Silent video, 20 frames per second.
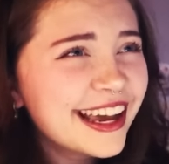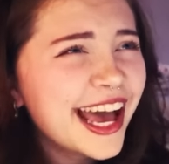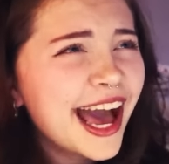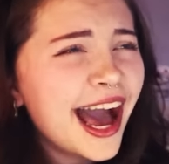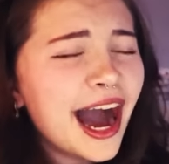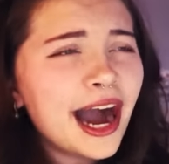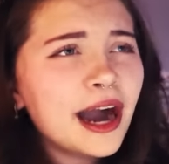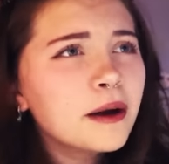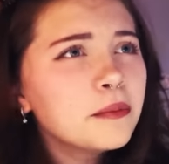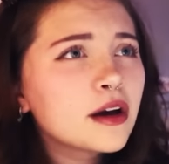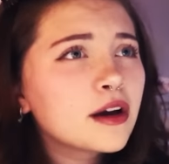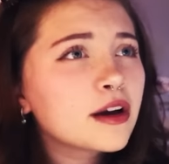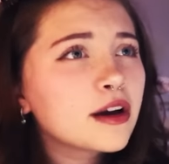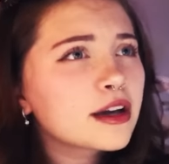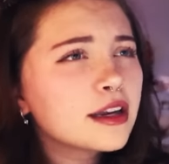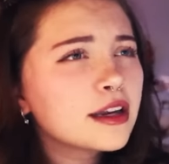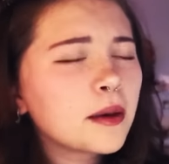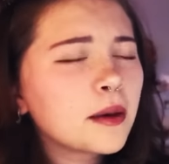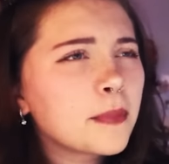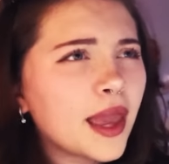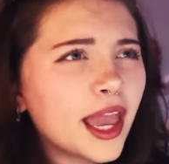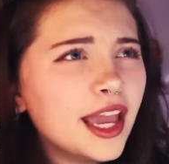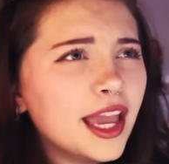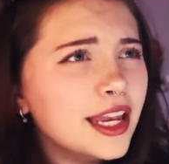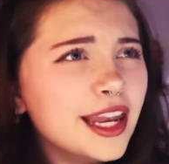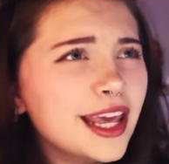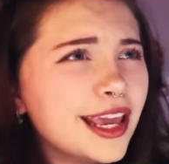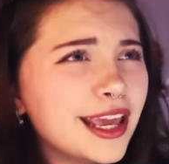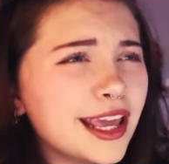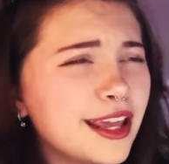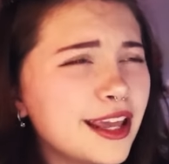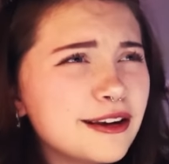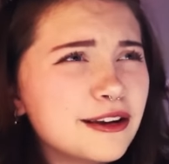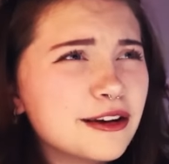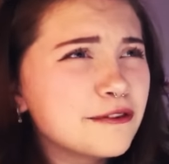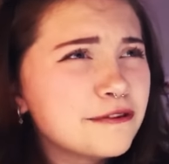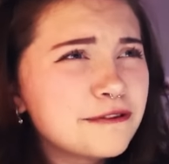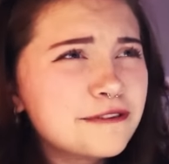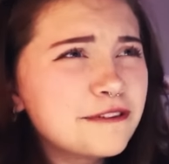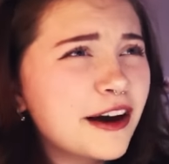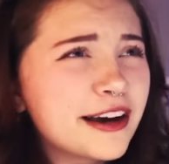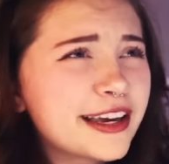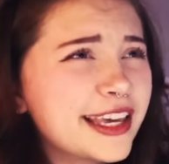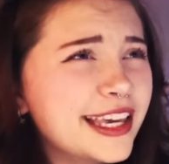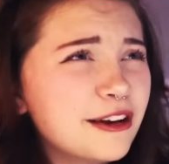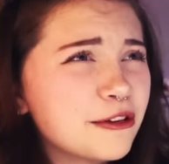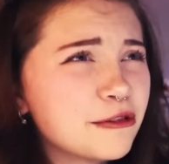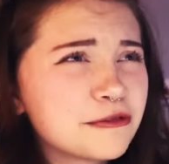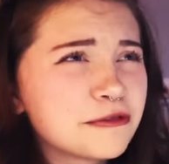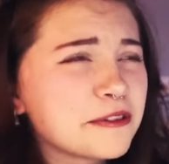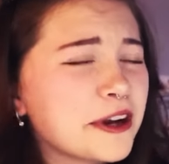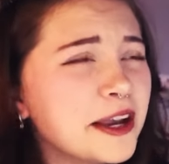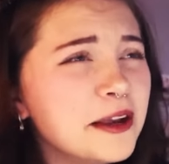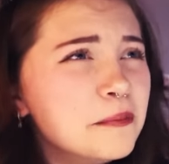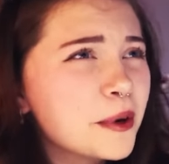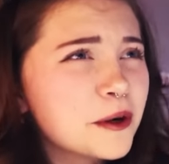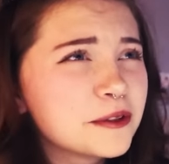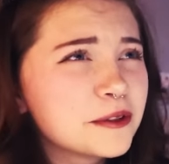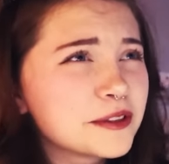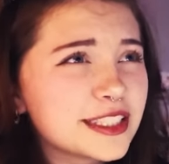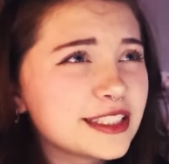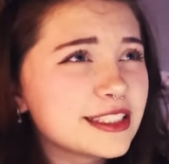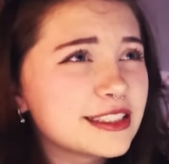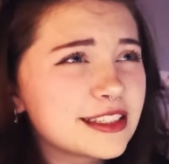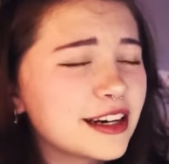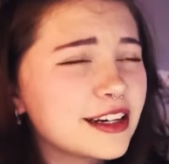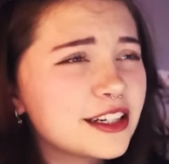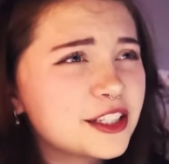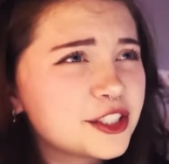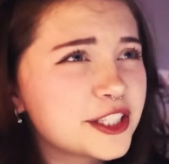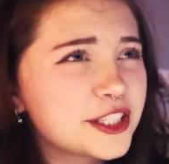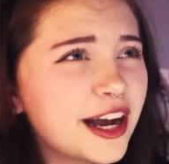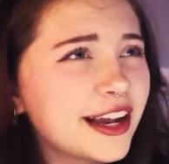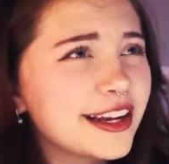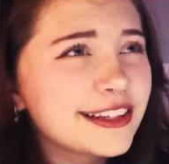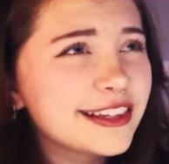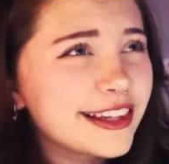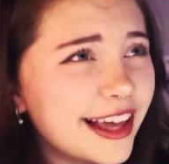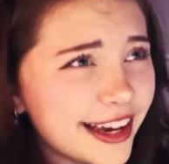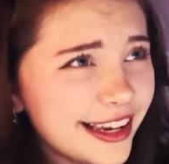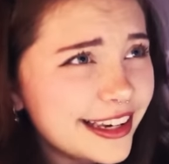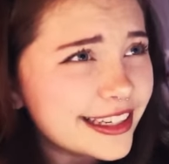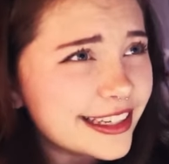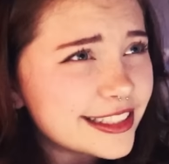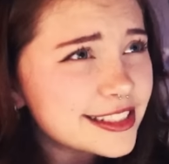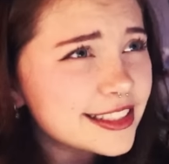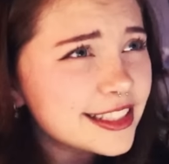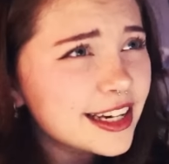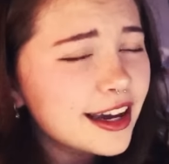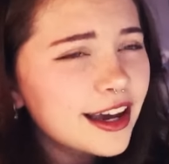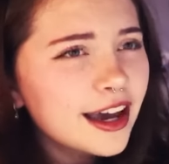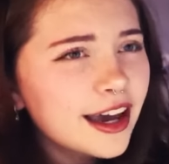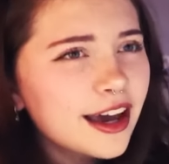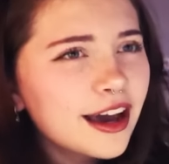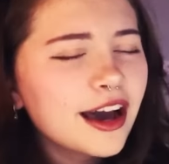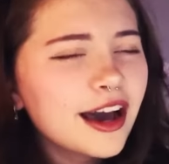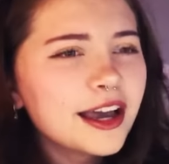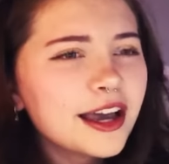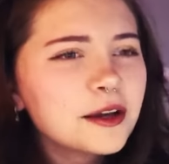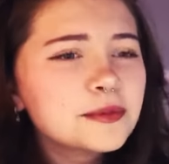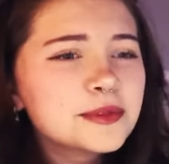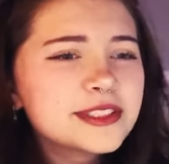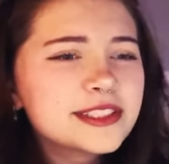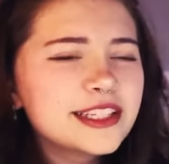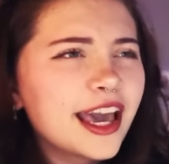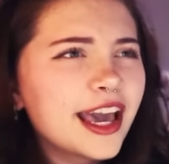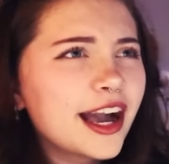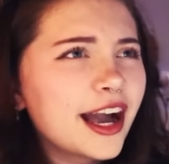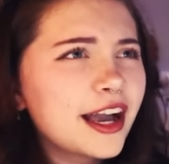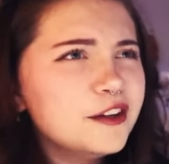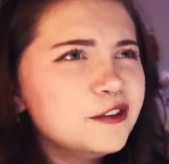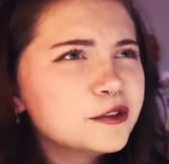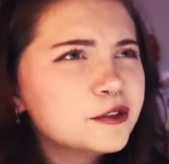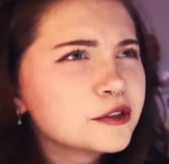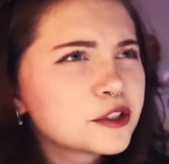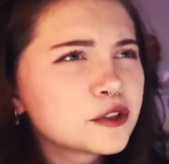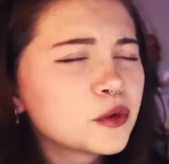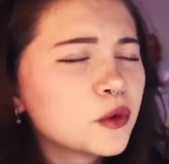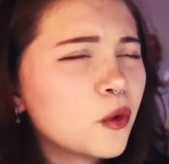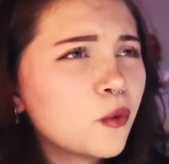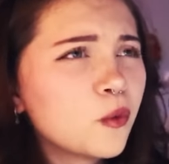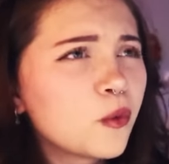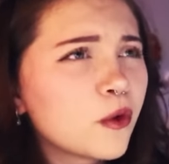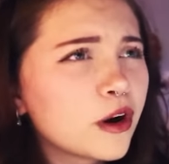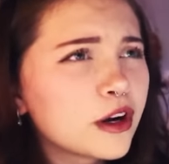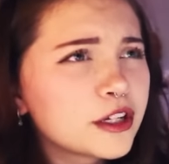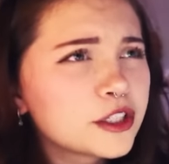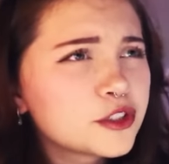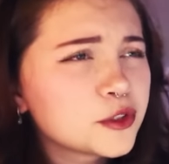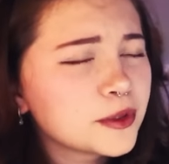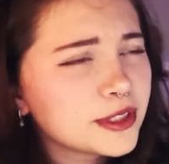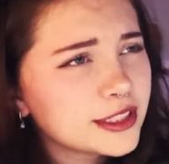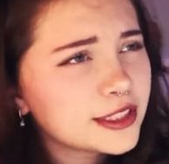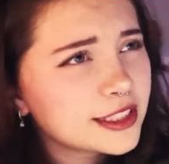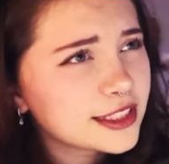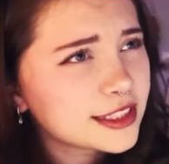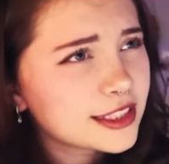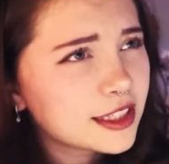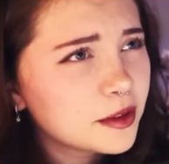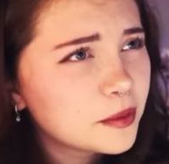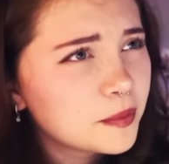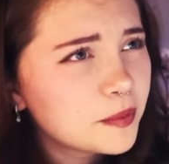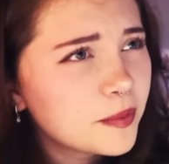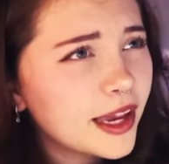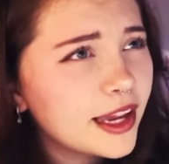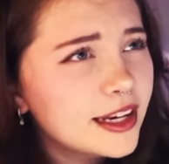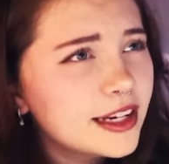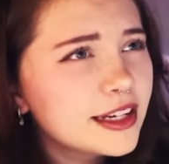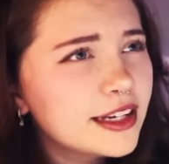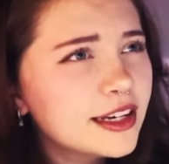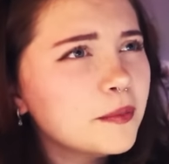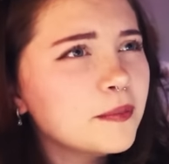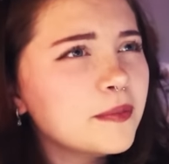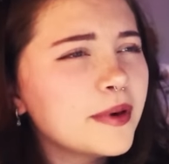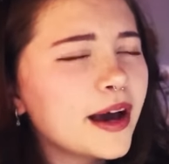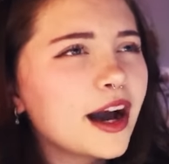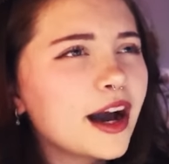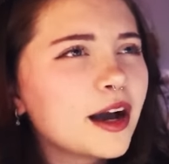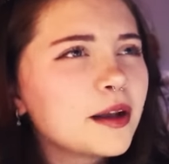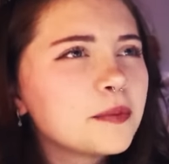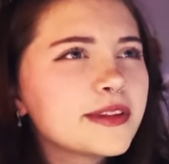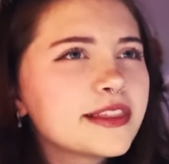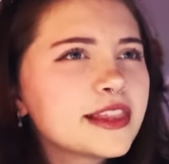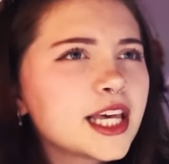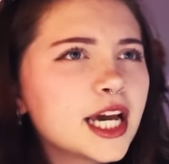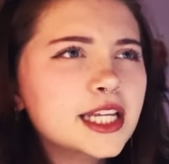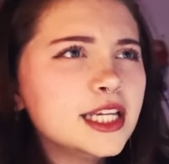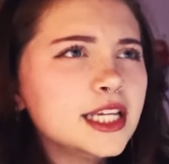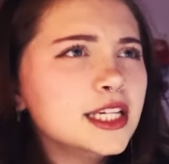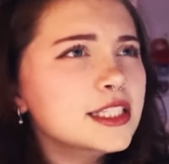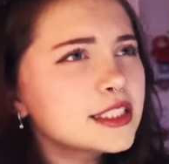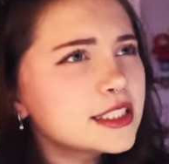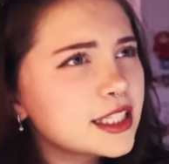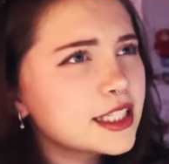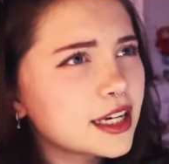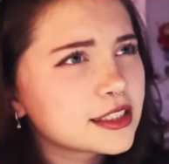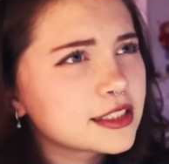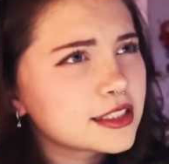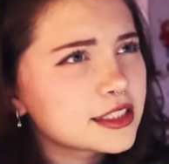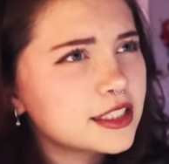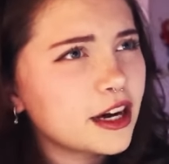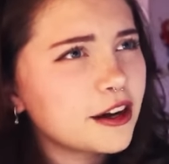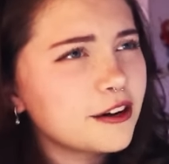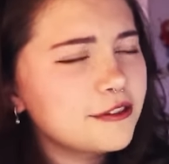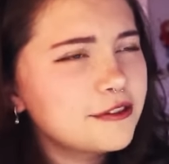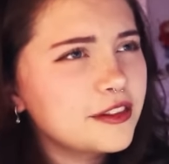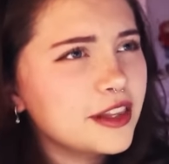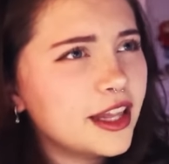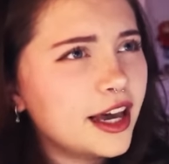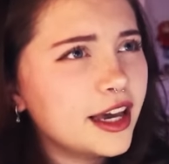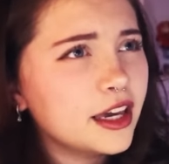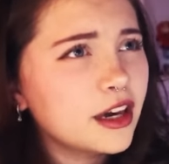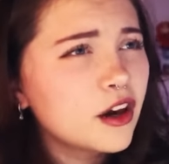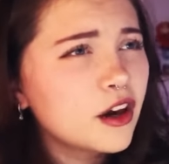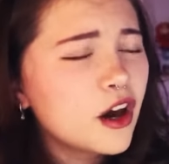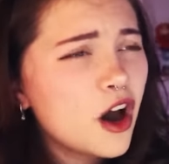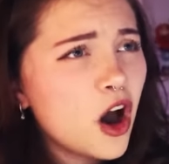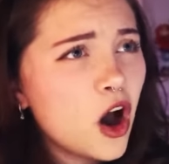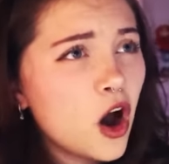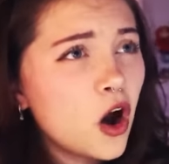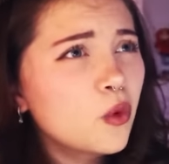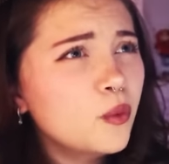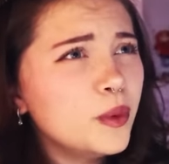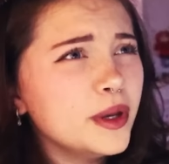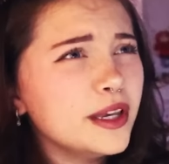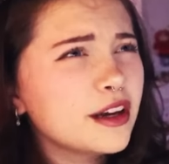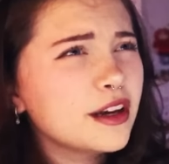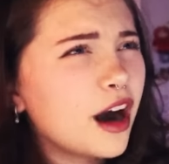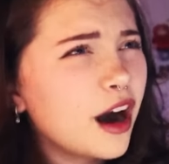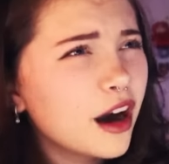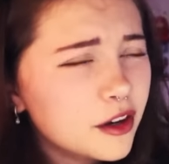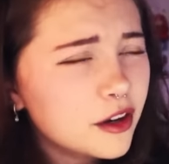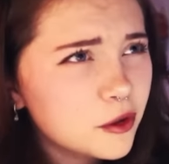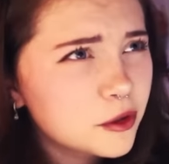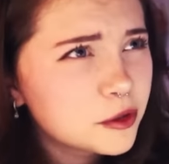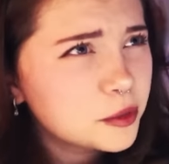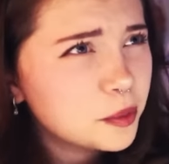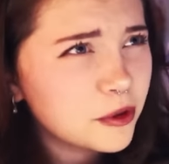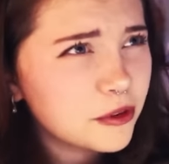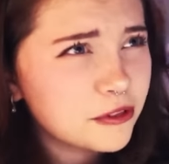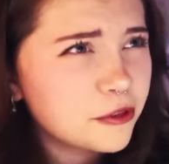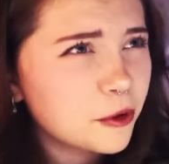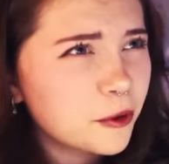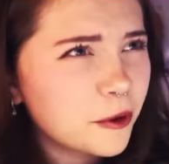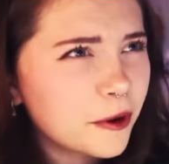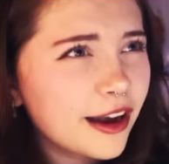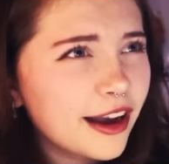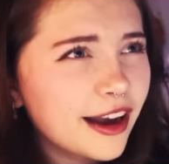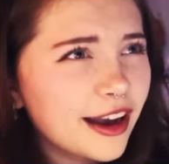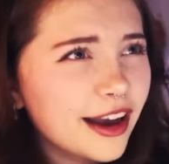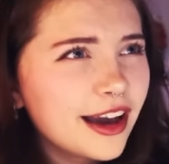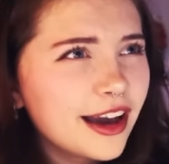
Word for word: I'm not gonna paint it in a fucking rainbows and sunshine light. Him saying I used word choices that painted him bad, but then he says stuff like, oh, we cuddled before.